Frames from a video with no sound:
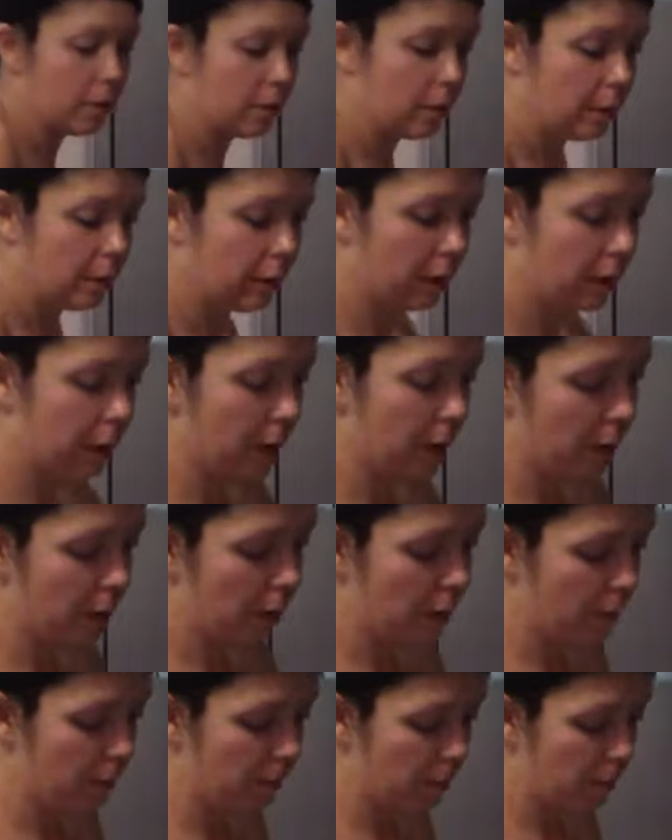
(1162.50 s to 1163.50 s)
Bring that
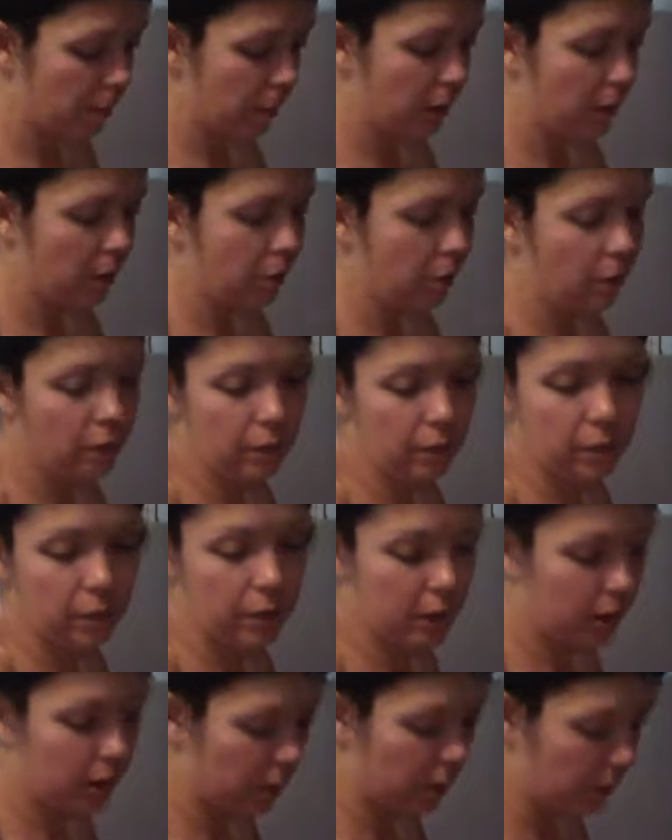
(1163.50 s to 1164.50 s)
up. Gonna move
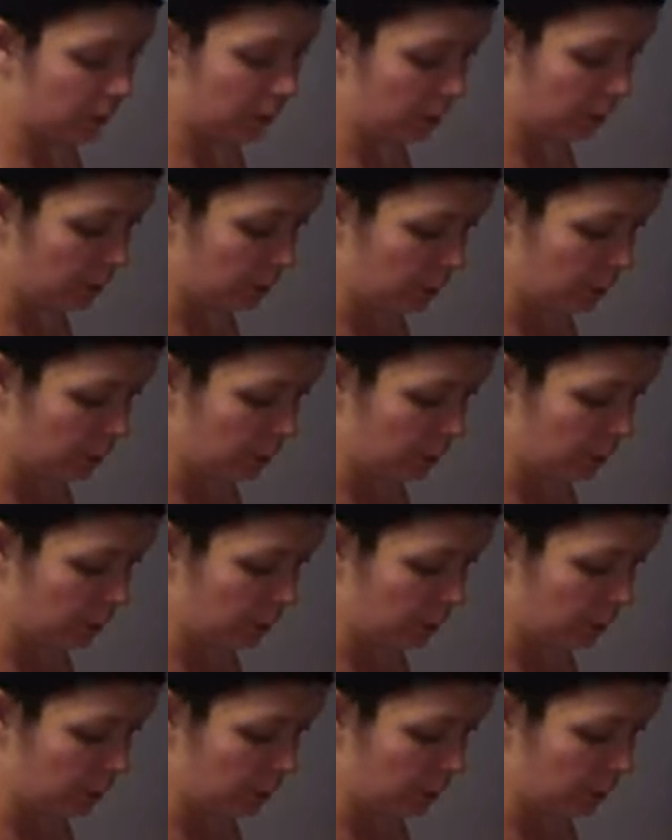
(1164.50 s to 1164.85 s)
this